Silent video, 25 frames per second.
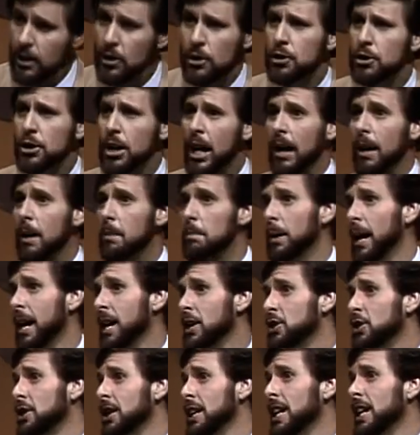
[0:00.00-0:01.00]

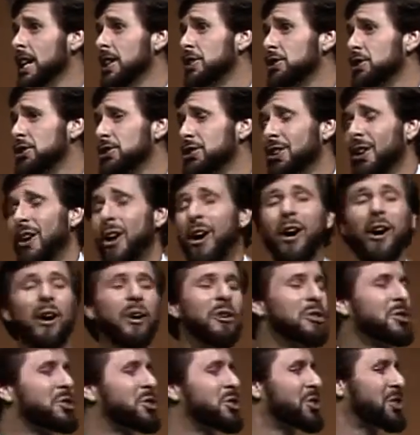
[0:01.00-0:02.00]
Celebration is
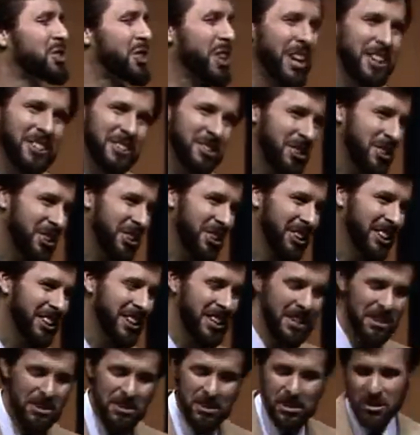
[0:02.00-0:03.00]
so central
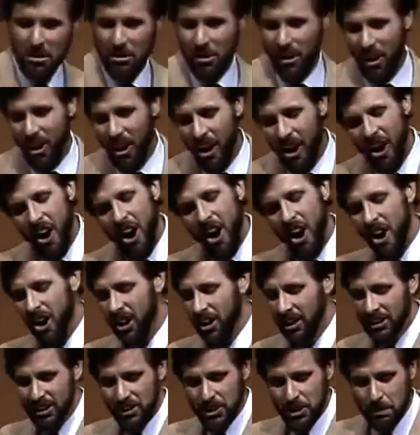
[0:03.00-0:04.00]
to
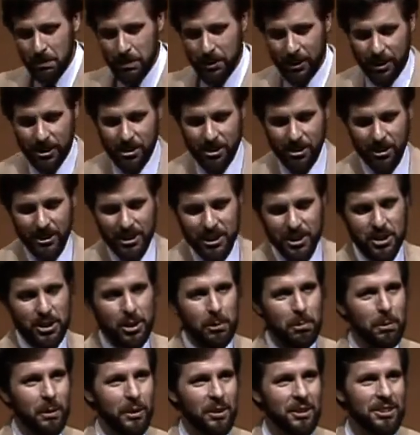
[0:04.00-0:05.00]
all the spiritual
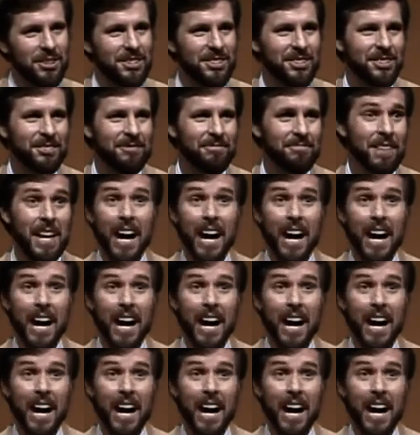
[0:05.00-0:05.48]
disciplines.